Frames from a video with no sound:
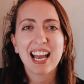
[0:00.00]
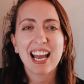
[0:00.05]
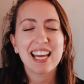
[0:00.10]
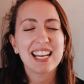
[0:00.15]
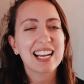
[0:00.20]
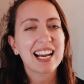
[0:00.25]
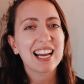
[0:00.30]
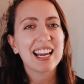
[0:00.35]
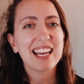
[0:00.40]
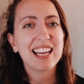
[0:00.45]

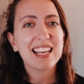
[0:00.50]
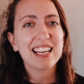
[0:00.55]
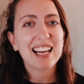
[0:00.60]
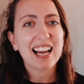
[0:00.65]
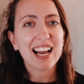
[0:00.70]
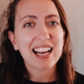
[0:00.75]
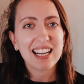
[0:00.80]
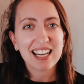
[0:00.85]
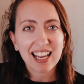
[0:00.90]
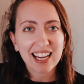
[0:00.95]
And I,
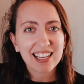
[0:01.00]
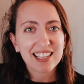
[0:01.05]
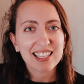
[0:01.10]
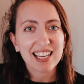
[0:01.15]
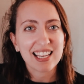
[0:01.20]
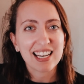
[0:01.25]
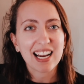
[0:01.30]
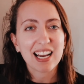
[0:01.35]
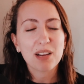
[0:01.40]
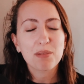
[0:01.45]
I like
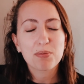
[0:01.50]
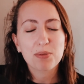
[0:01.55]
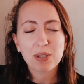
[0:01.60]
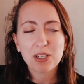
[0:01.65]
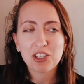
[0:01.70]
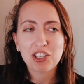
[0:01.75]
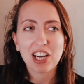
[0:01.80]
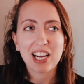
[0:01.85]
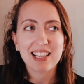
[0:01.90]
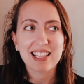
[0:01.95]
that. I
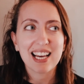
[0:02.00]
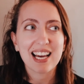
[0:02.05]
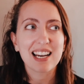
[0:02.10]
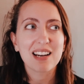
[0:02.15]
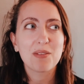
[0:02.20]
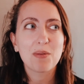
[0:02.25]
appreciate that.